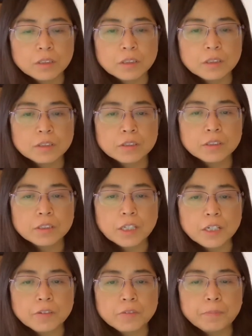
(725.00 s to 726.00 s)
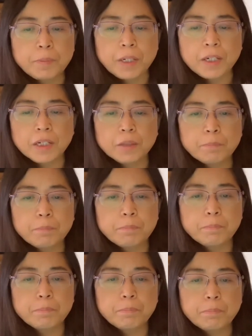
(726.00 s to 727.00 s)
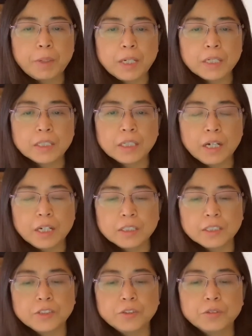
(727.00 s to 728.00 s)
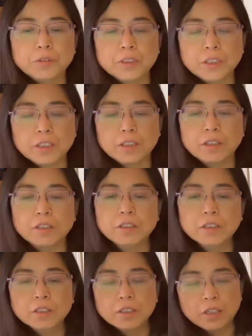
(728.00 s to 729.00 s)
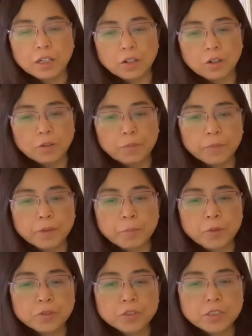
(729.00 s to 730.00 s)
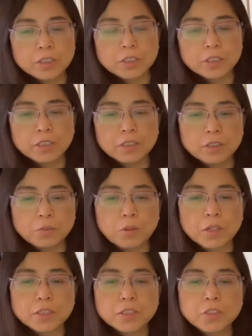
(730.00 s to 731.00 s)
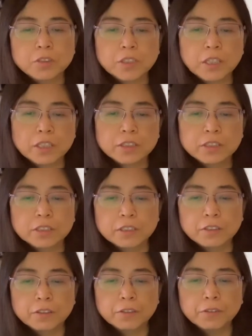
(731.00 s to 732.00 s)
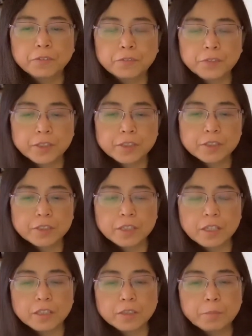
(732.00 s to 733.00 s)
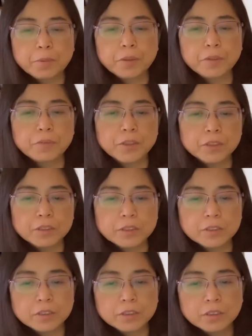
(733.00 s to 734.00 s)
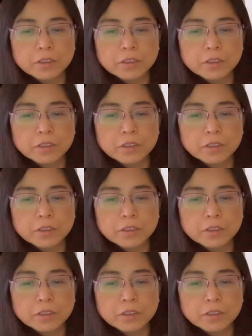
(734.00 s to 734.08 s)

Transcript: this kind of back headache usually is the most easy ones to get fixed and prevent.